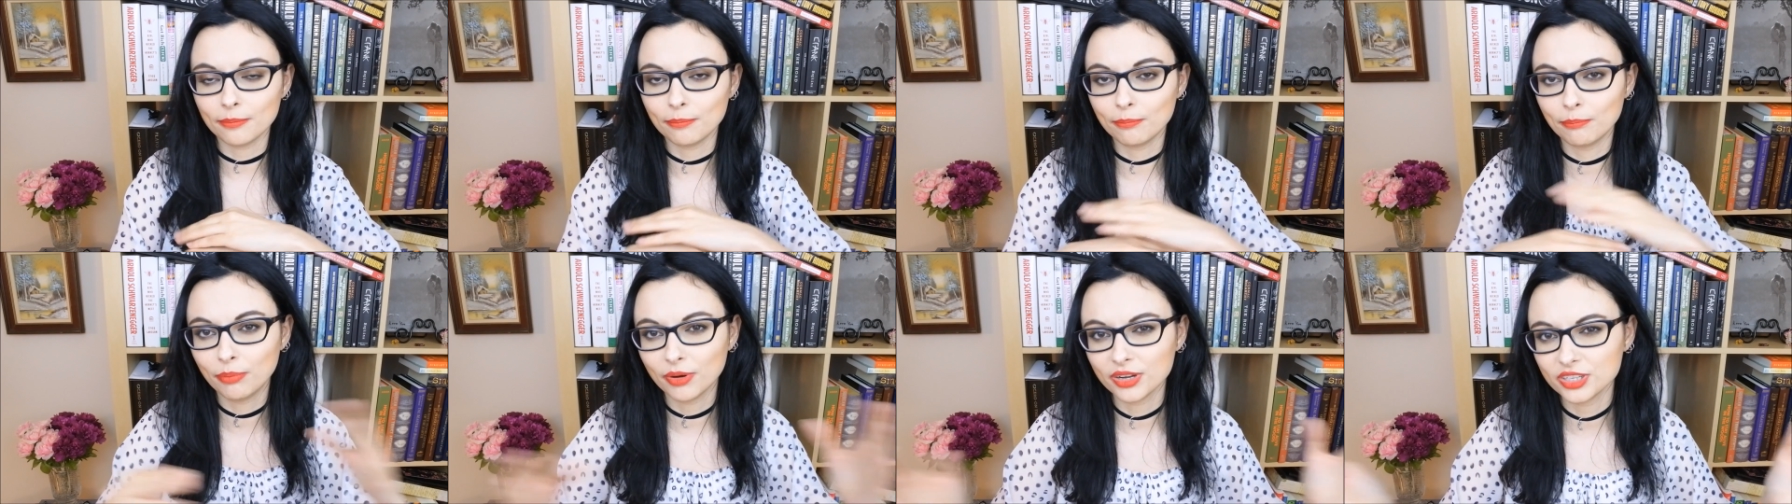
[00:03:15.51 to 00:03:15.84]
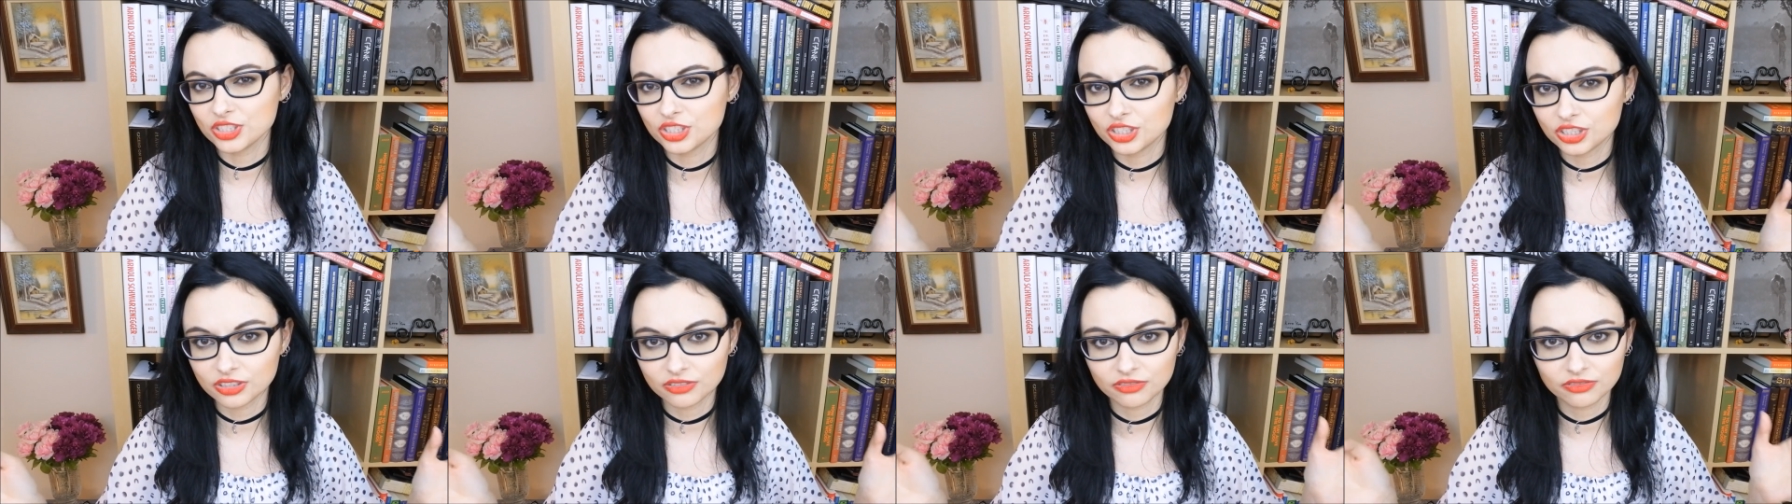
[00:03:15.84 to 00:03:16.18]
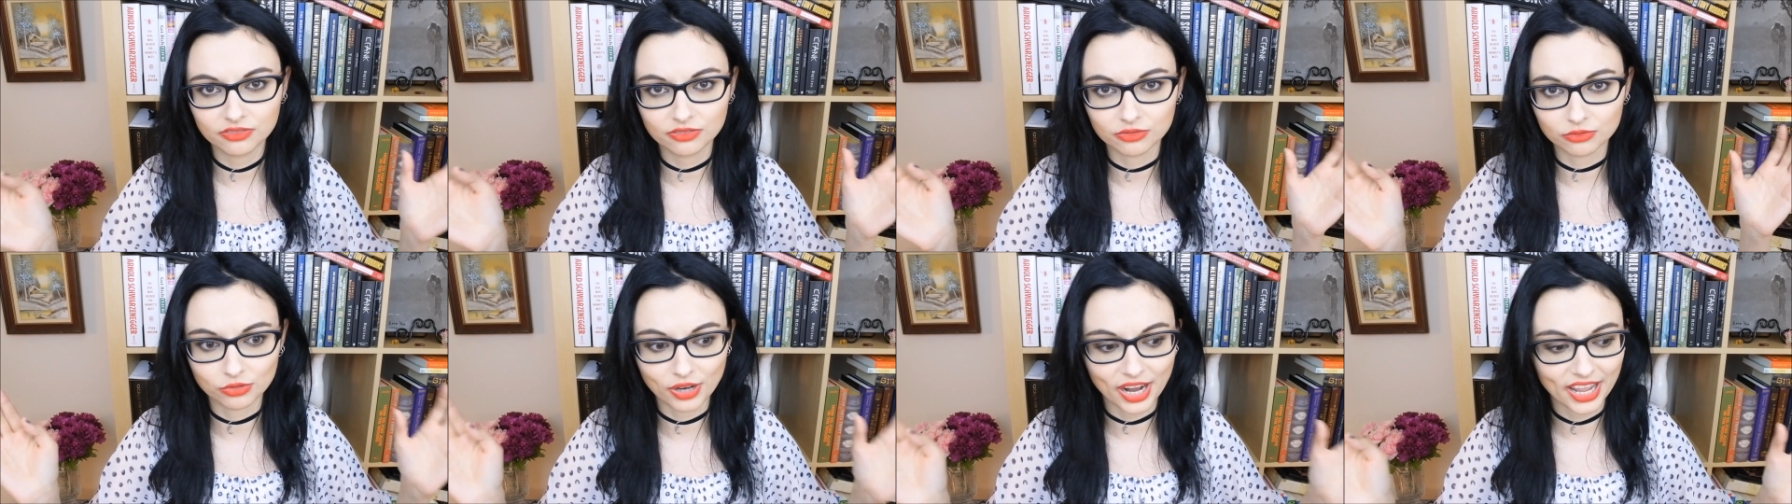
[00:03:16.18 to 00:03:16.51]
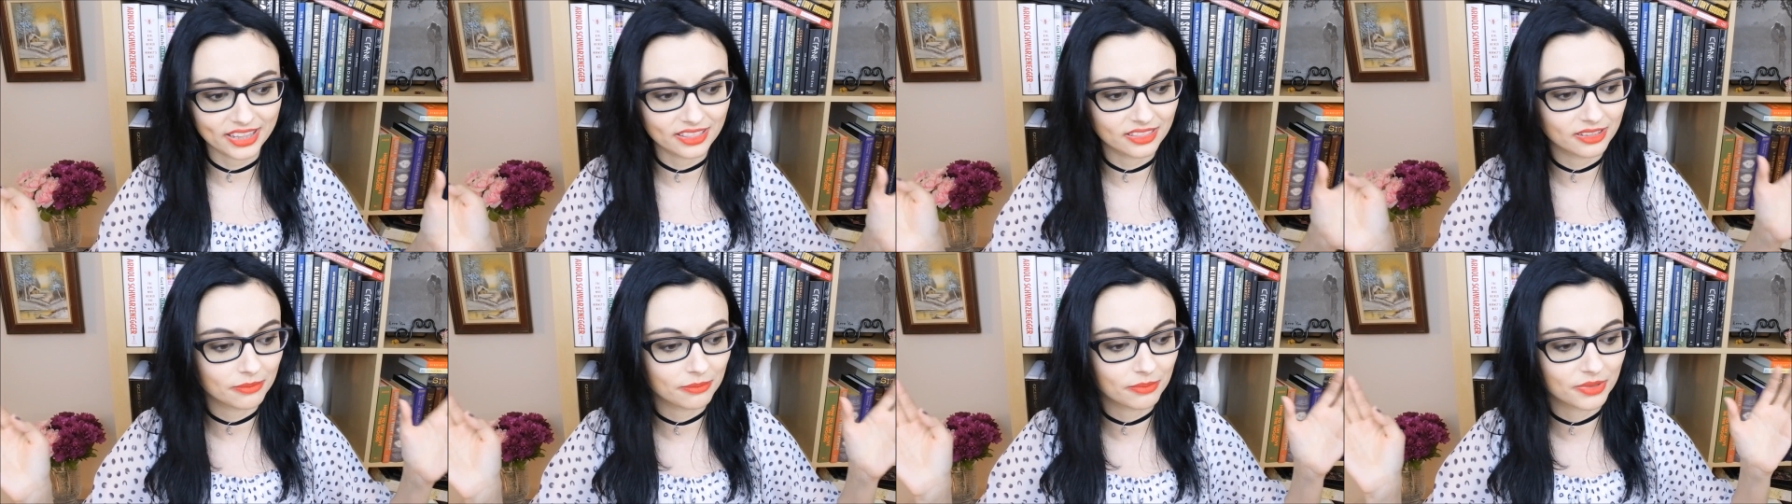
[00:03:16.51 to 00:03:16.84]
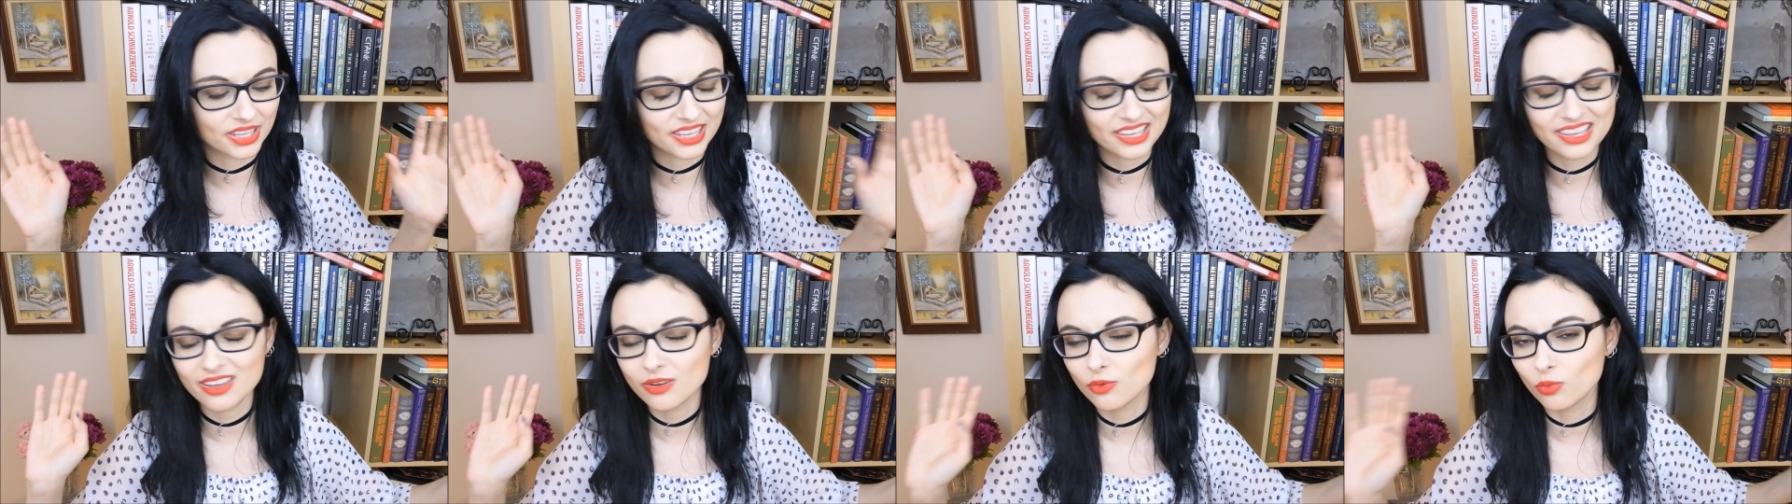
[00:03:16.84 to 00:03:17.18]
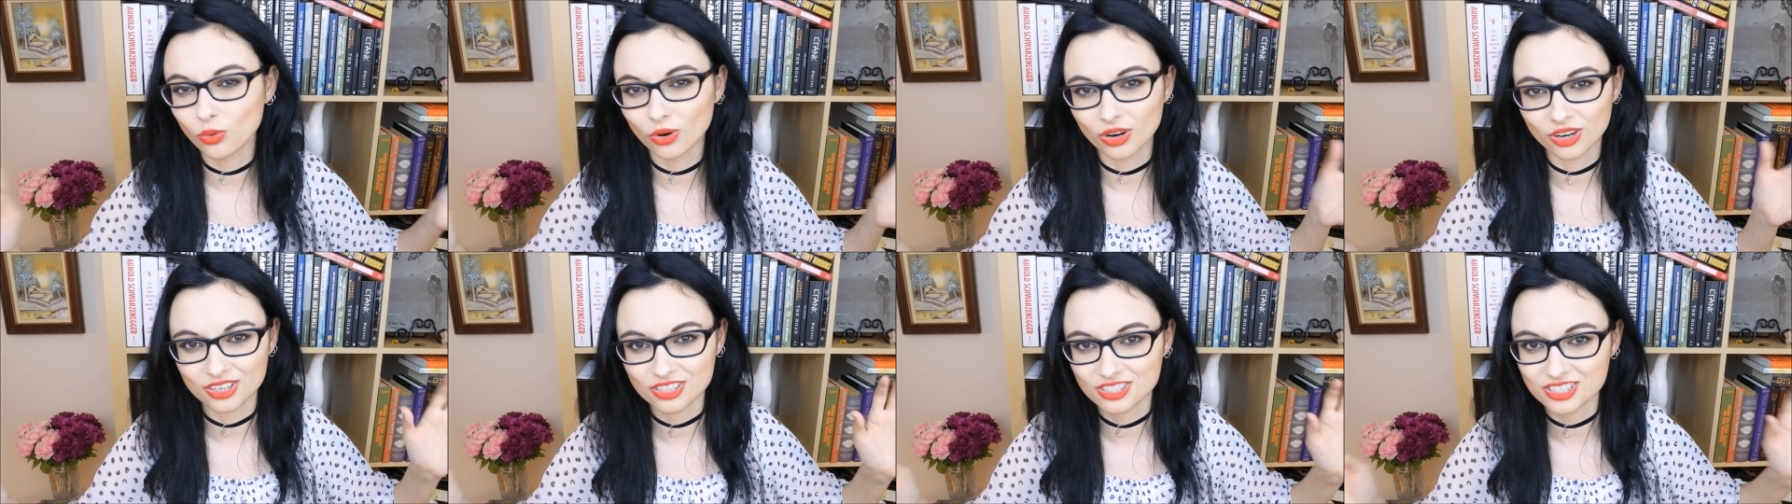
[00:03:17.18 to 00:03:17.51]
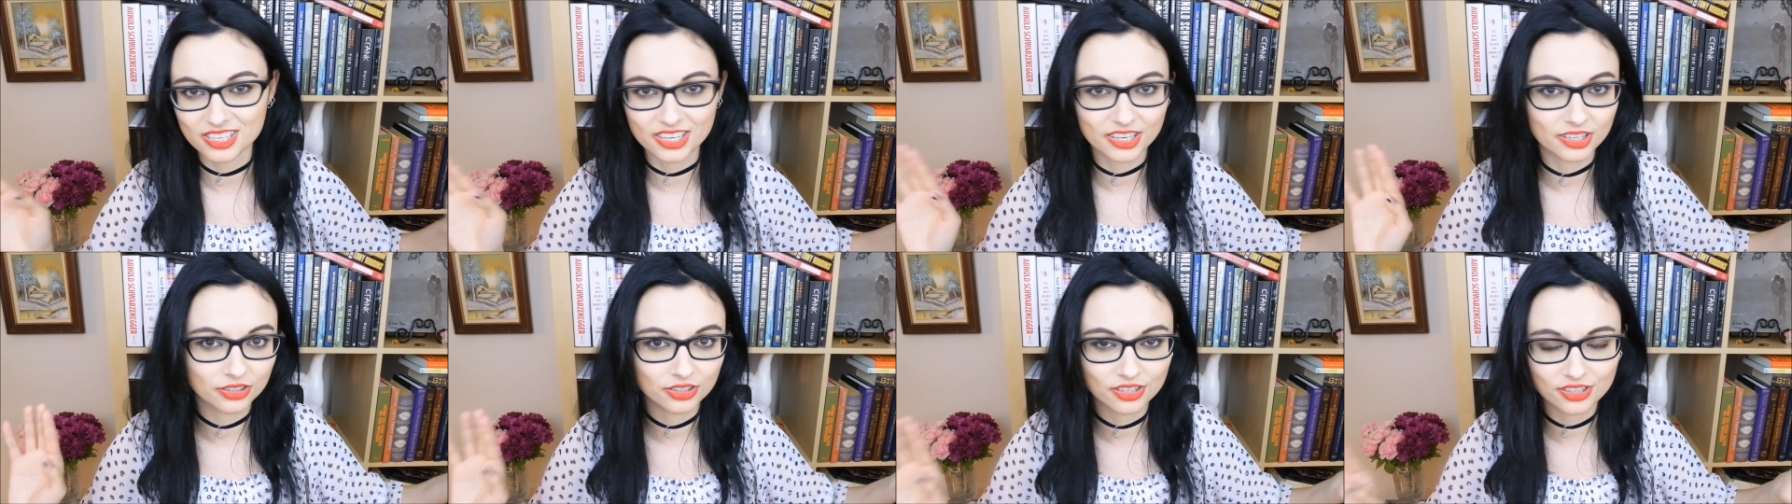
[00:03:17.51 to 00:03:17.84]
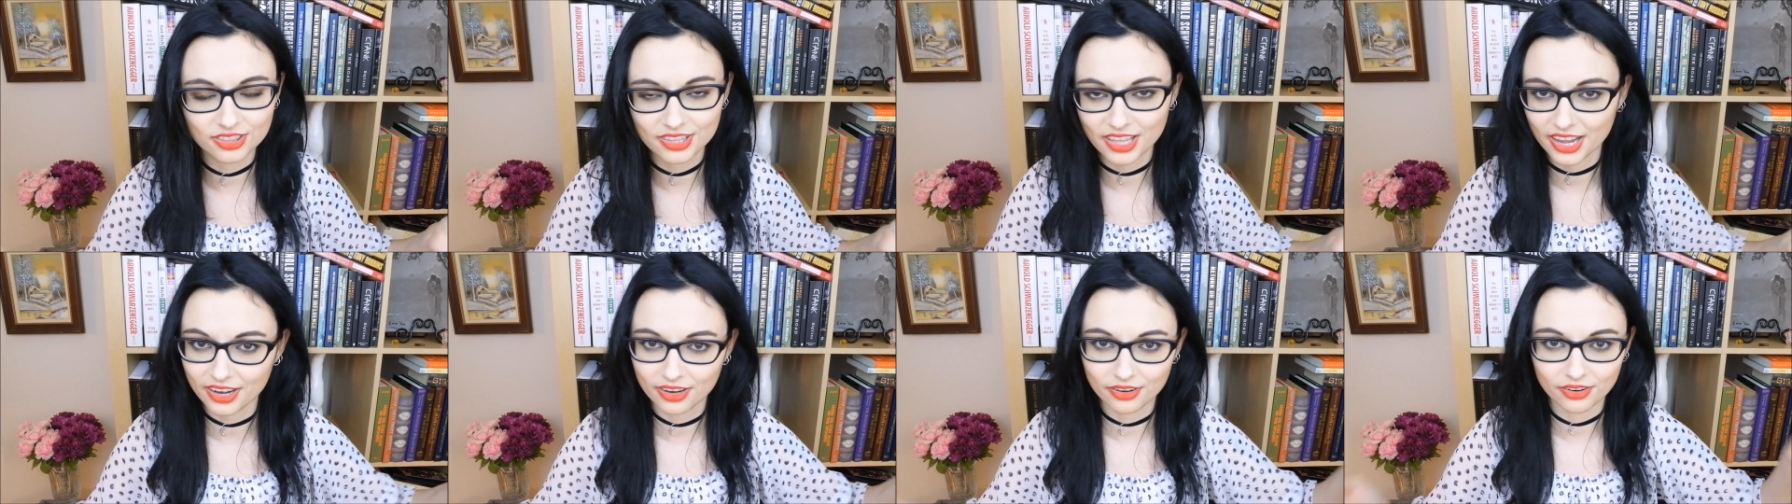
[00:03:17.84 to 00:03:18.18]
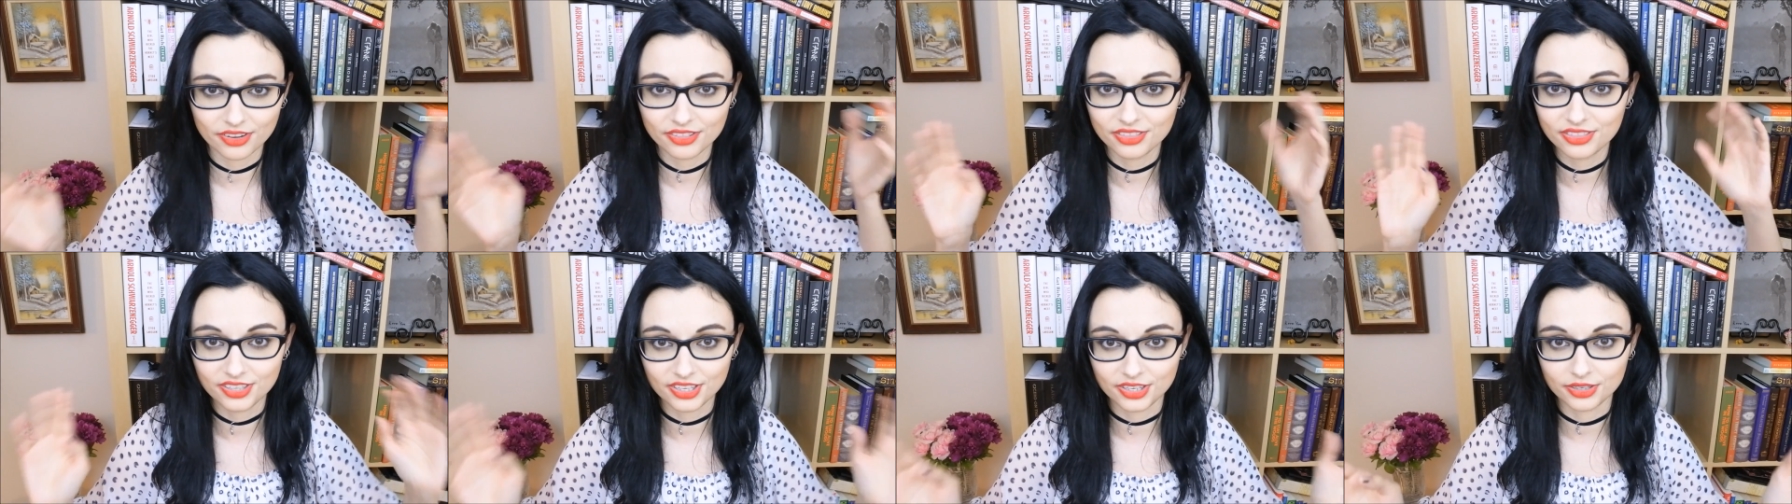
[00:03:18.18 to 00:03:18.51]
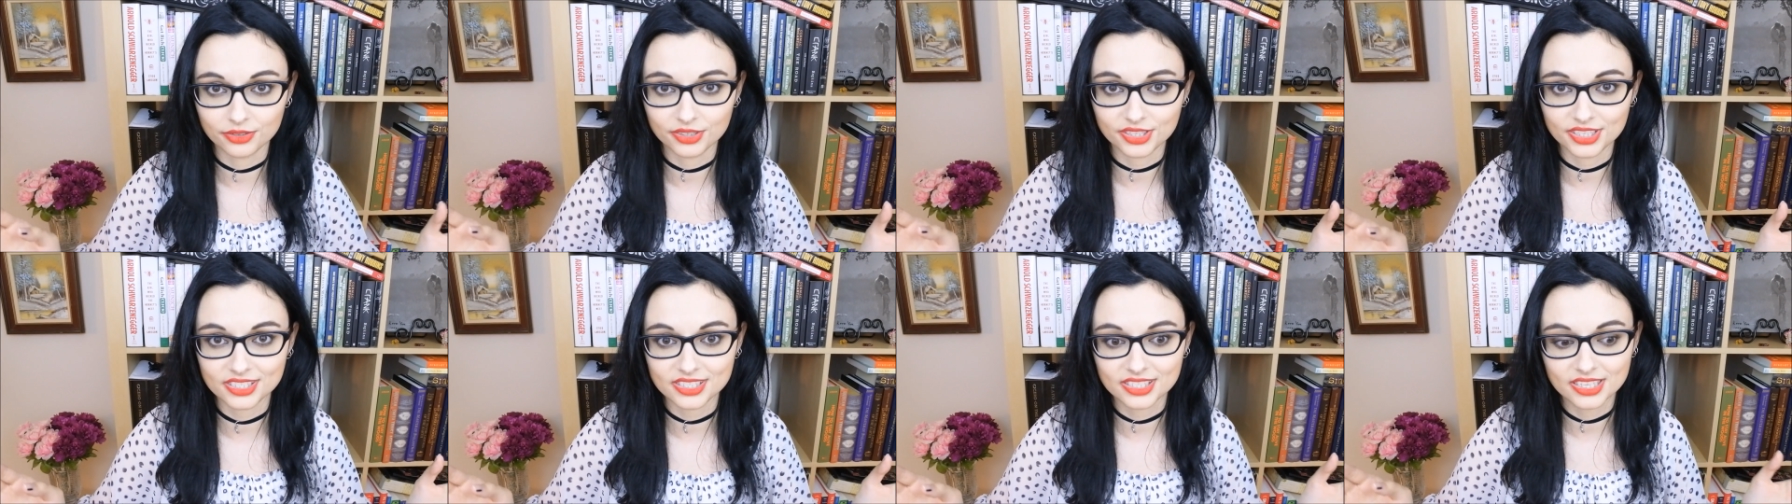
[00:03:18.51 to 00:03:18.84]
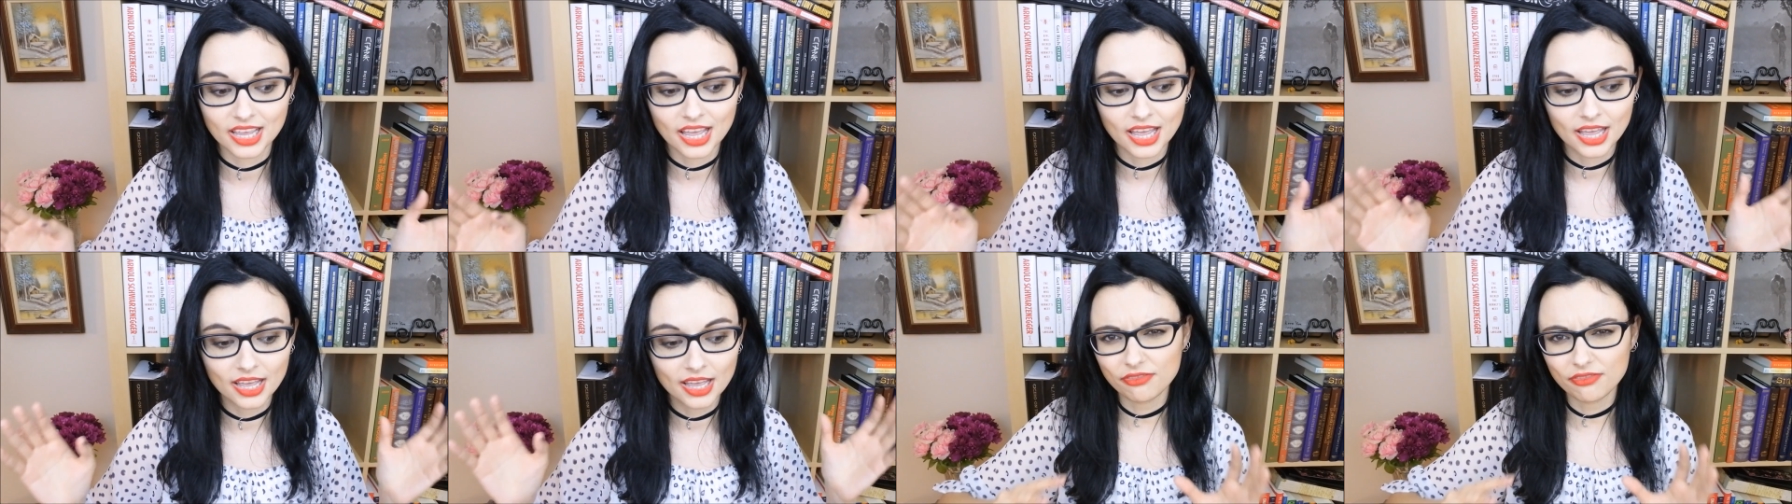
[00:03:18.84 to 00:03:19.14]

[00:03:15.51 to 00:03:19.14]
a bunch of random keywords here and there and theories.